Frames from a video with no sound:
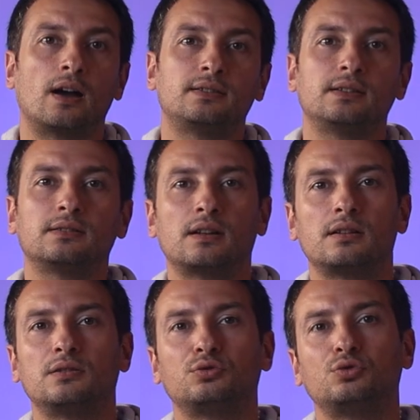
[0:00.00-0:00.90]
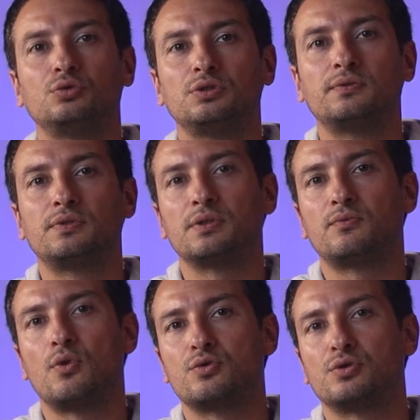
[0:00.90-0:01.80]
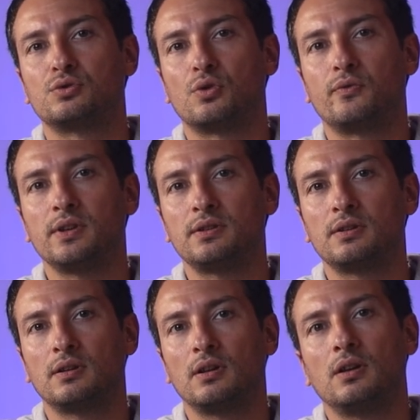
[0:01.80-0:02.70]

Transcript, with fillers: I think there are two different versions of it,